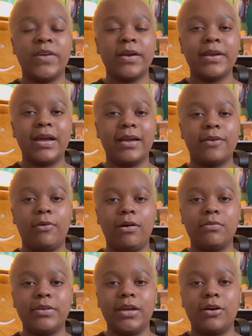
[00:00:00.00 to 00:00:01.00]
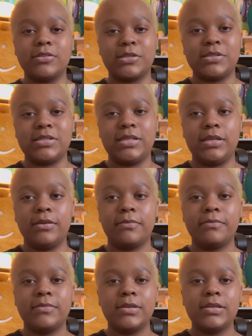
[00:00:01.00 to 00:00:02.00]
high quality Alto C
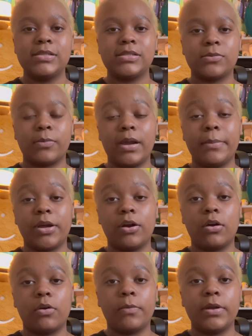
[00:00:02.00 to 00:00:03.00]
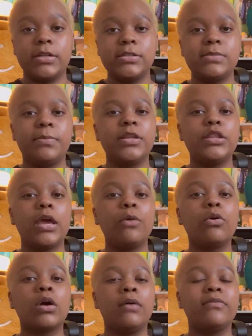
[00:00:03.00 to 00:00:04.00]
ceramic ocarinas, but they will
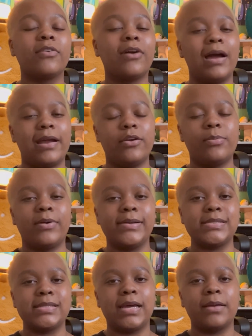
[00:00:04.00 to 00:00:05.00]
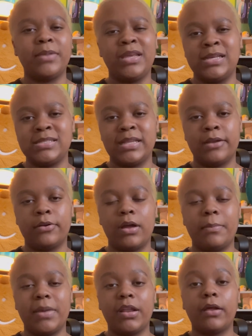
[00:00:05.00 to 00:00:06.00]
come for a higher price tag because they are not
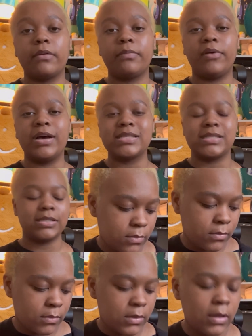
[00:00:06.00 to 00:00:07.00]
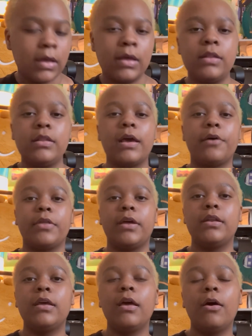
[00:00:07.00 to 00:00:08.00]
made out of plastic. Now then,
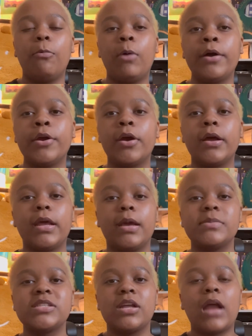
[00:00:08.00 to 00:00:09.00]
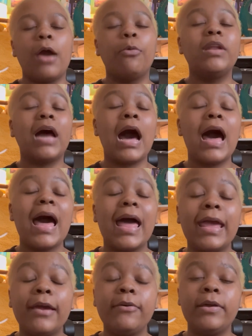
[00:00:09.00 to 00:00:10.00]
while you're on Amazon, I would
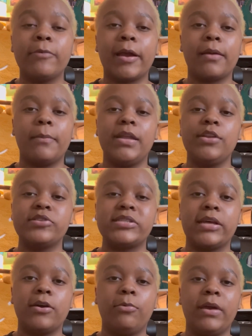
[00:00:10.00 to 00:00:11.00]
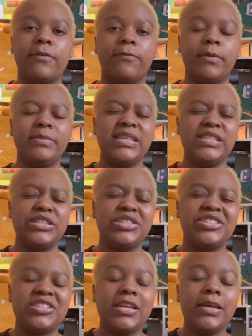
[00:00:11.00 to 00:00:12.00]
highly recommend you stay away from these
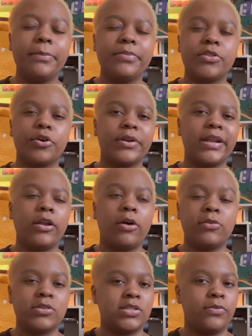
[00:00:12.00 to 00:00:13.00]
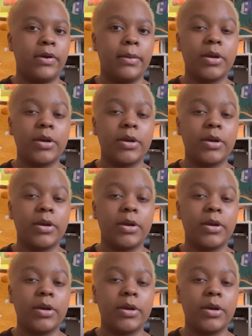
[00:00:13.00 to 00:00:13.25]
cheap $30 ceramic